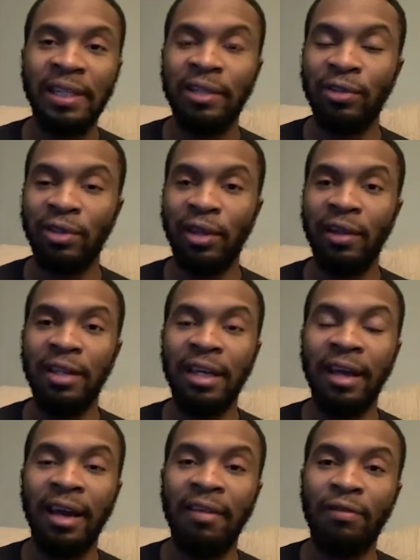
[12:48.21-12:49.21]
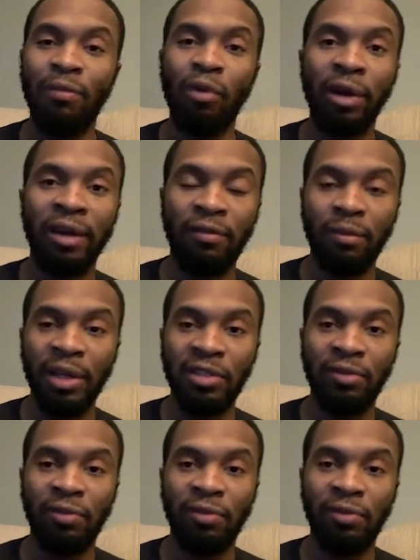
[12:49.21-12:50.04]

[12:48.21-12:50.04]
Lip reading: You'll get to have more information